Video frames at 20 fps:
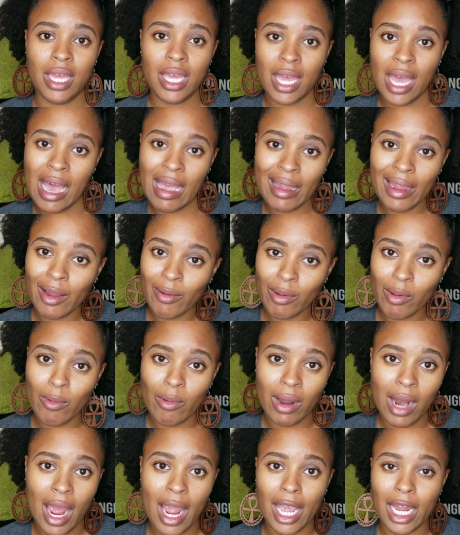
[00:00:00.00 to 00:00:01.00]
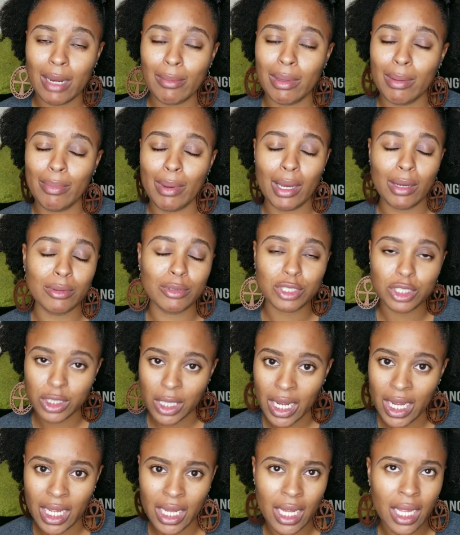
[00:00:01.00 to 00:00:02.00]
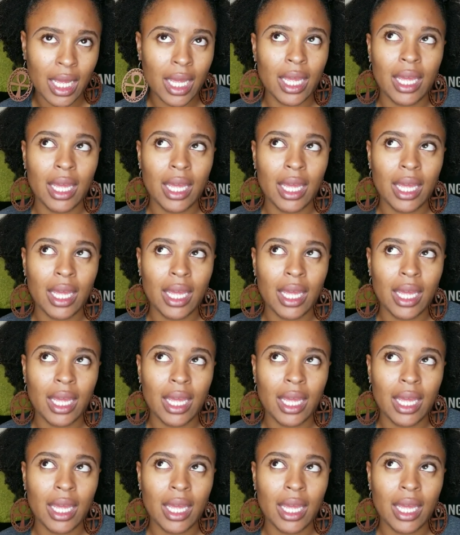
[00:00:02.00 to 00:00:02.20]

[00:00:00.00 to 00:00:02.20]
out here we want our hair to be bone straight.